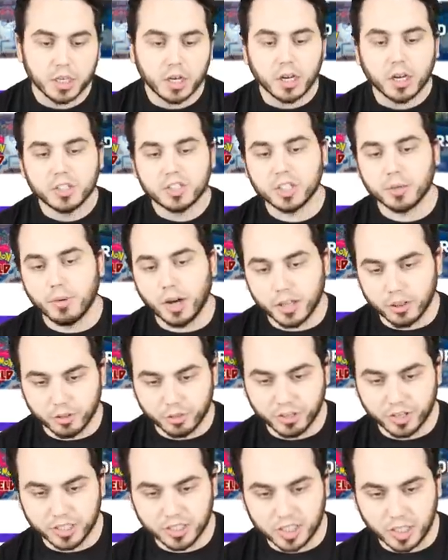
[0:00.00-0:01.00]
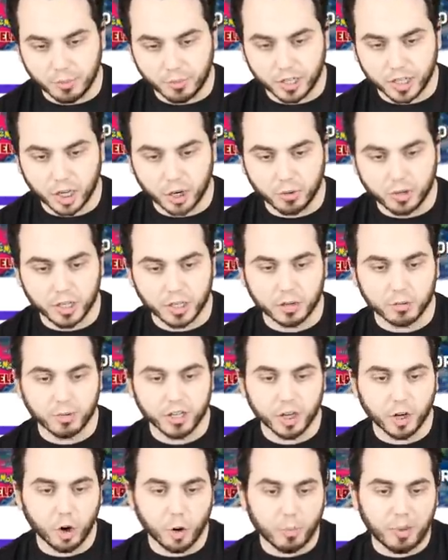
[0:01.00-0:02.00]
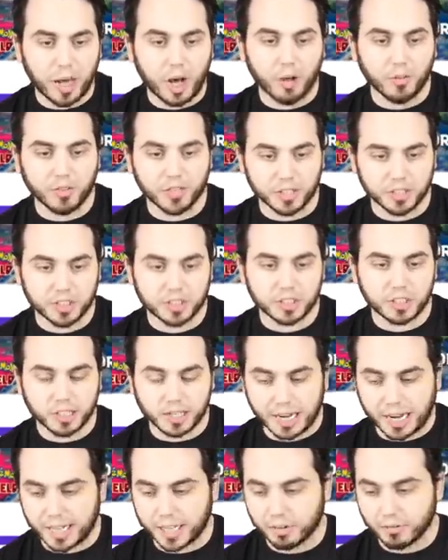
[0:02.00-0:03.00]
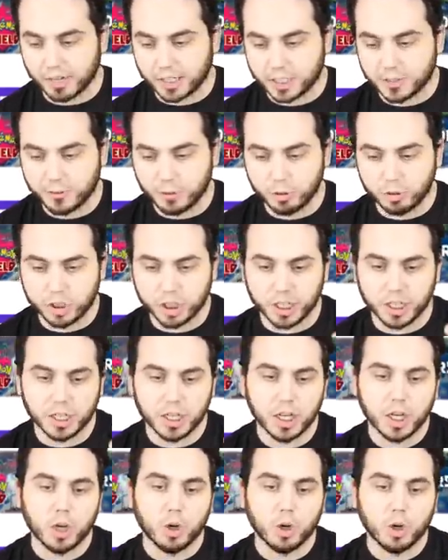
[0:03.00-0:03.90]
Some other things that we know here. We know about this, the Calyrex fusion.